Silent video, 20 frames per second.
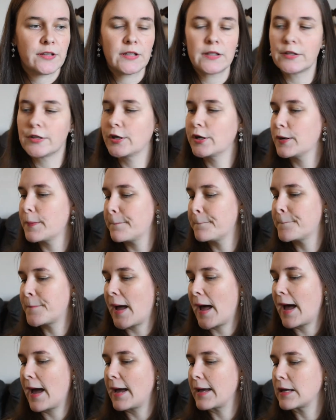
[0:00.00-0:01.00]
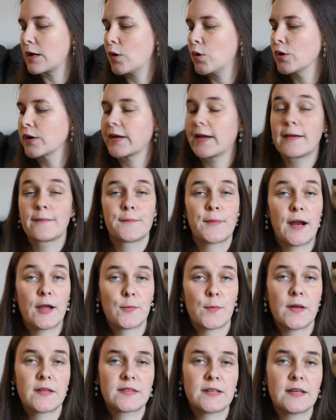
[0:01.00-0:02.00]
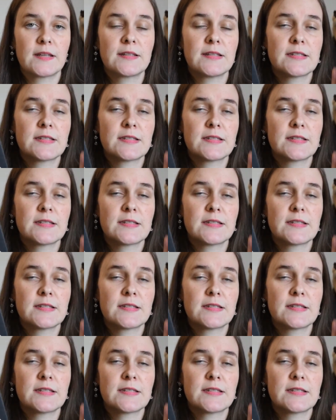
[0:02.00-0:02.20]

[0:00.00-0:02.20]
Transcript: Killer by Oyinkan Braithwaite.